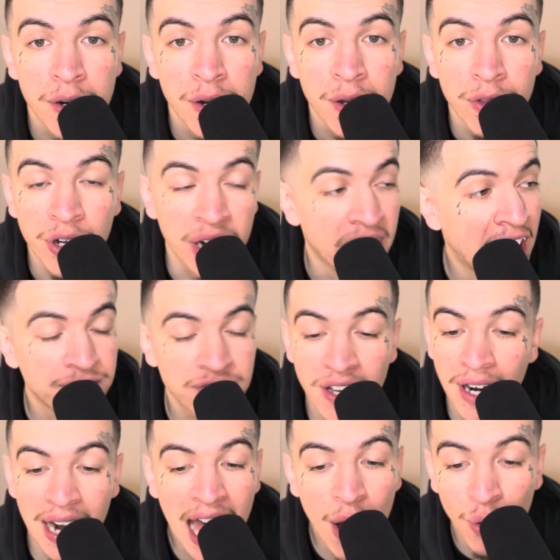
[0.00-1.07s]
They're going to have to
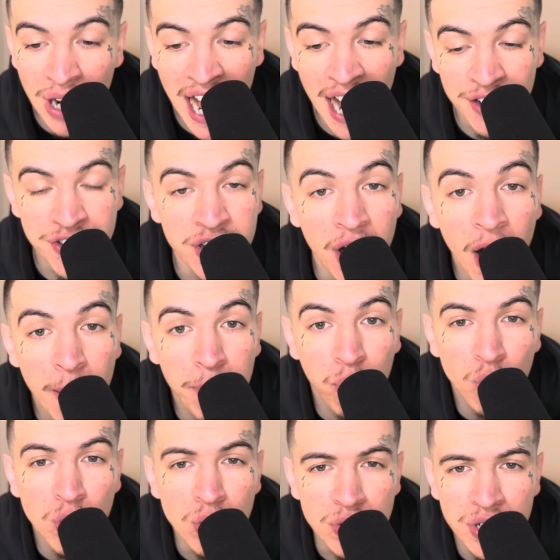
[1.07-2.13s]
allow God to
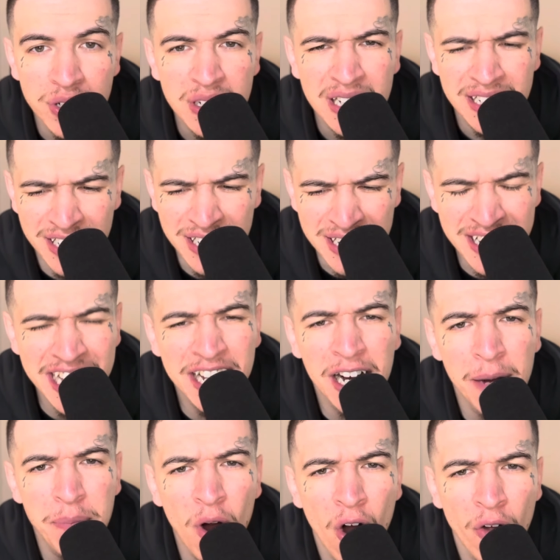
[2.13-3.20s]
uproot, to dig
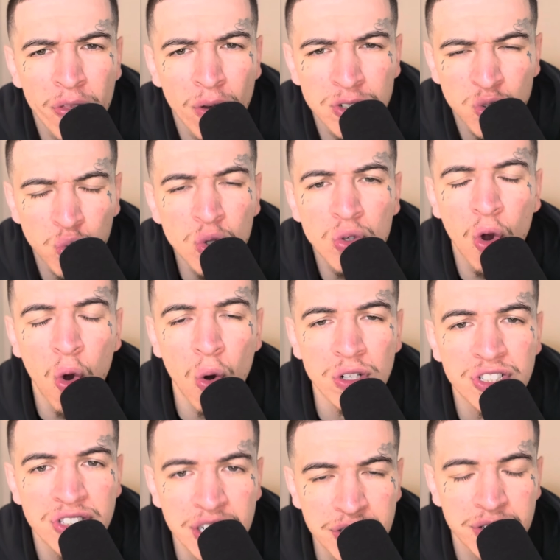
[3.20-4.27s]
up all those root core
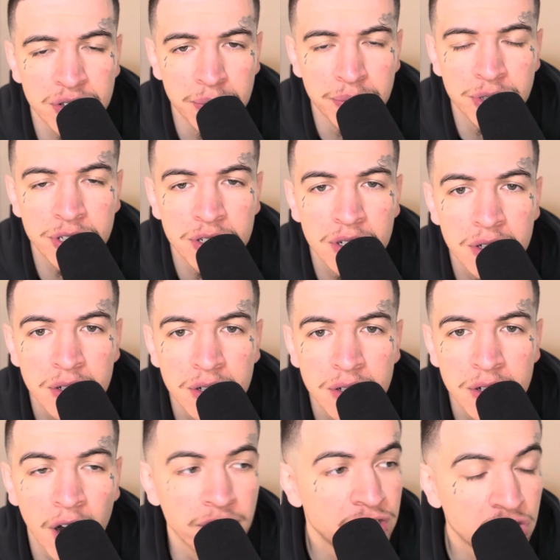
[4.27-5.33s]
systems
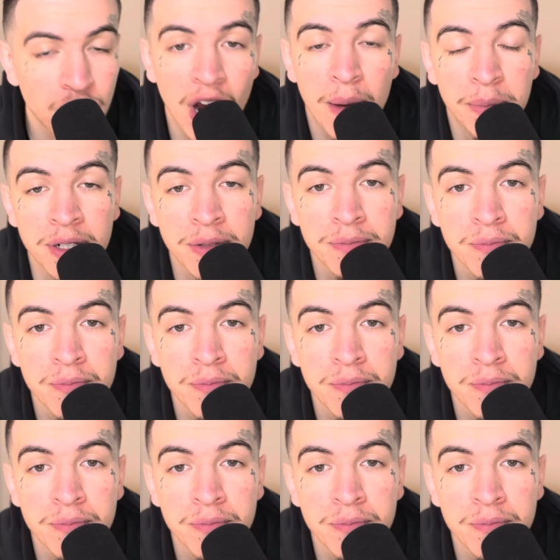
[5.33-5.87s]
of trauma.